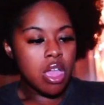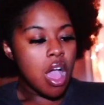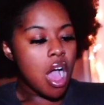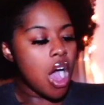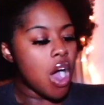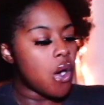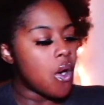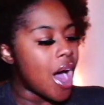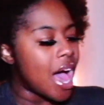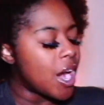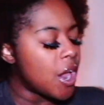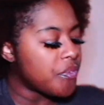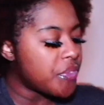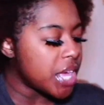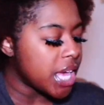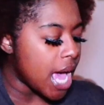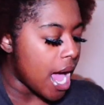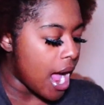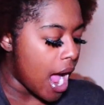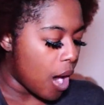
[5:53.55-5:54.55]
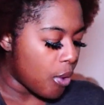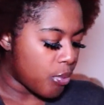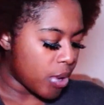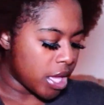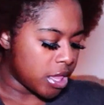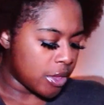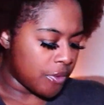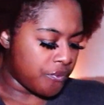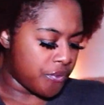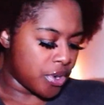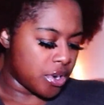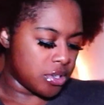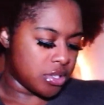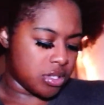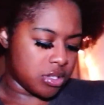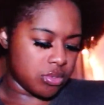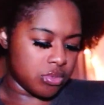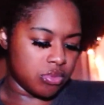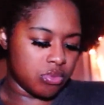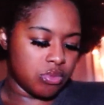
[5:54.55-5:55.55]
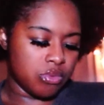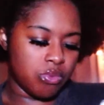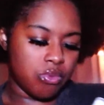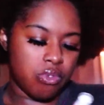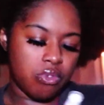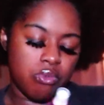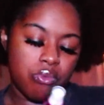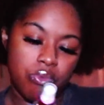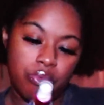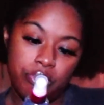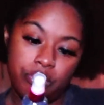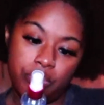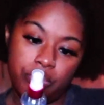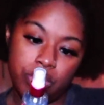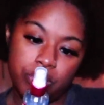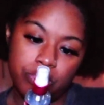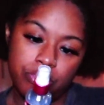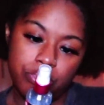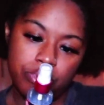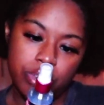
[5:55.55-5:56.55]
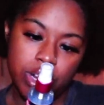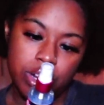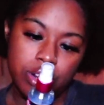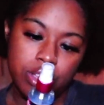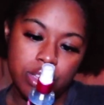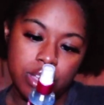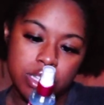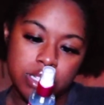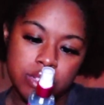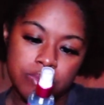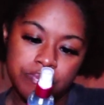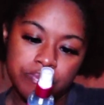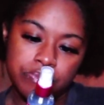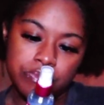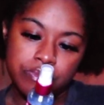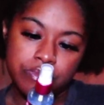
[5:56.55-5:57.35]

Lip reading: Oh, I don't think I read the first, what it does.